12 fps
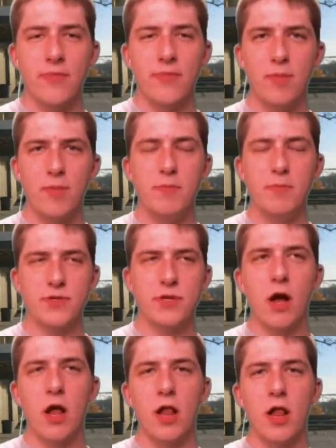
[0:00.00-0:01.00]
if people
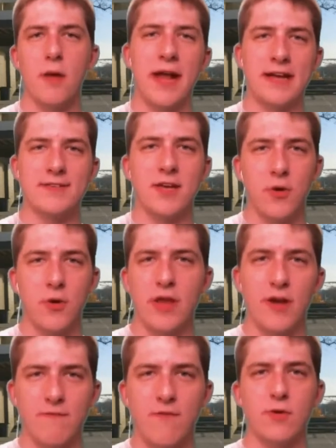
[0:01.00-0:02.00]
start calling up and asking why
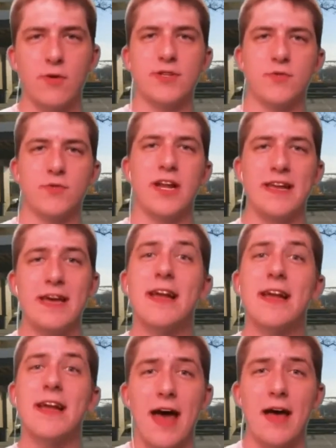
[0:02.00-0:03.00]
their phone isn't running
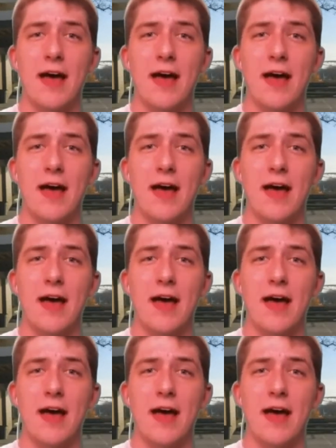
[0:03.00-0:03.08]
KitKat